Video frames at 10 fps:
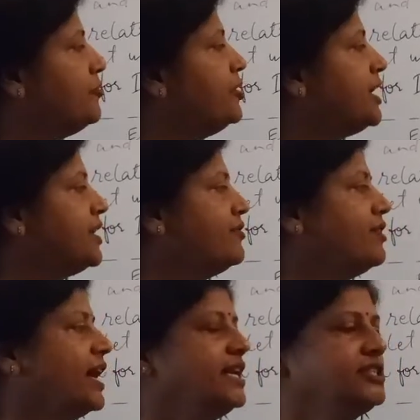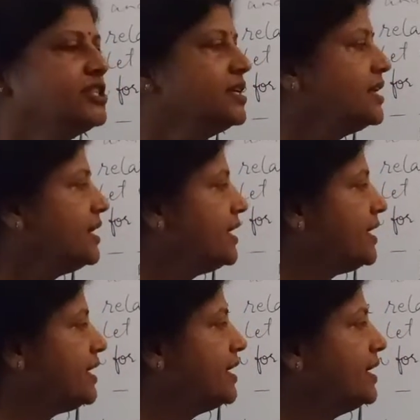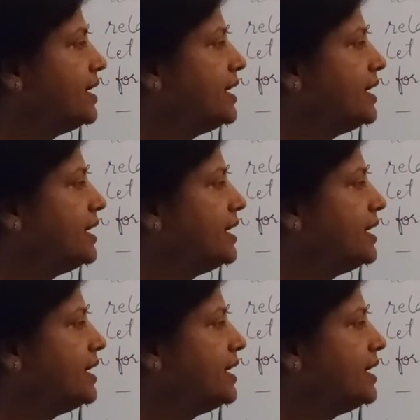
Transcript: we can write E